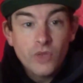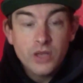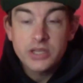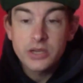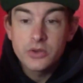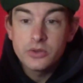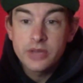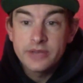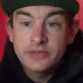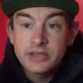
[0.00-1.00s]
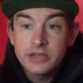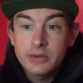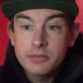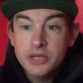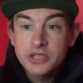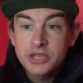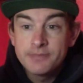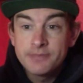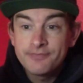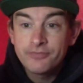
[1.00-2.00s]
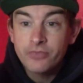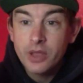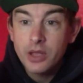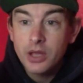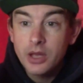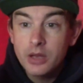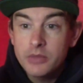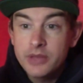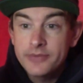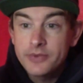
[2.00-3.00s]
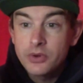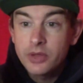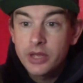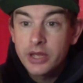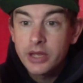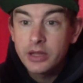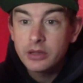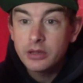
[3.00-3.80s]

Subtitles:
So they've teamed up with Michelin. They've got their